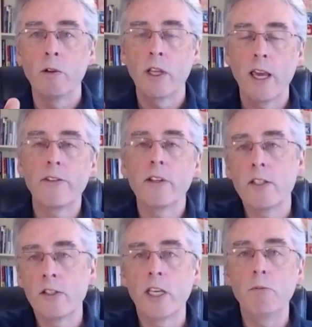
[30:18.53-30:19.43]
gathered
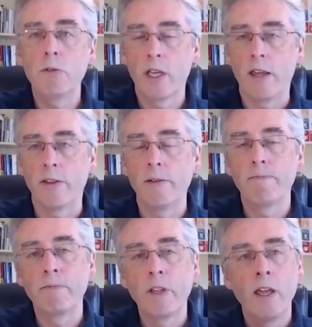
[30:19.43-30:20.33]
its team together
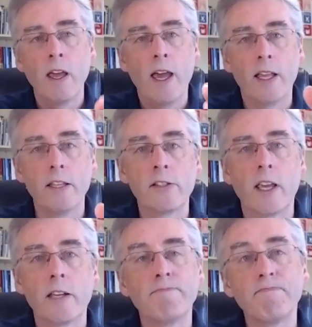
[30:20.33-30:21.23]
and
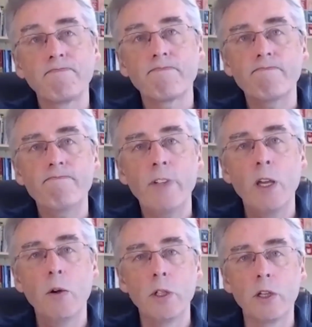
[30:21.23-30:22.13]
said,
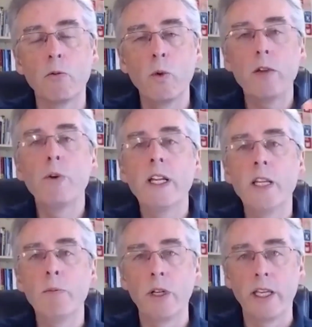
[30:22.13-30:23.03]
we
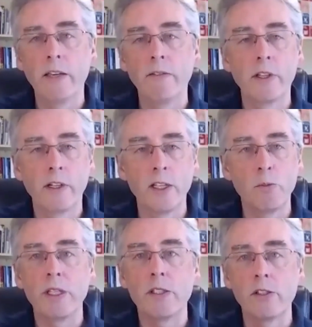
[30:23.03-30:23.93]
really believe that as
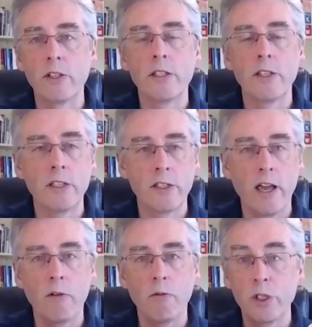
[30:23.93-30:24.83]
businesses, it's
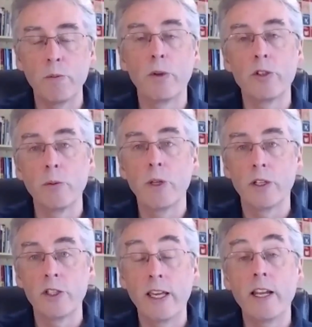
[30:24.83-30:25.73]
our
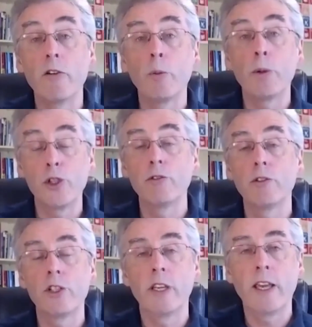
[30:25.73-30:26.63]
responsibility and our
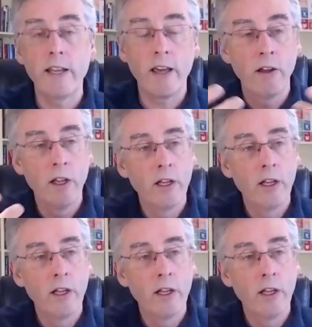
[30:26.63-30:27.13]
opportunity and our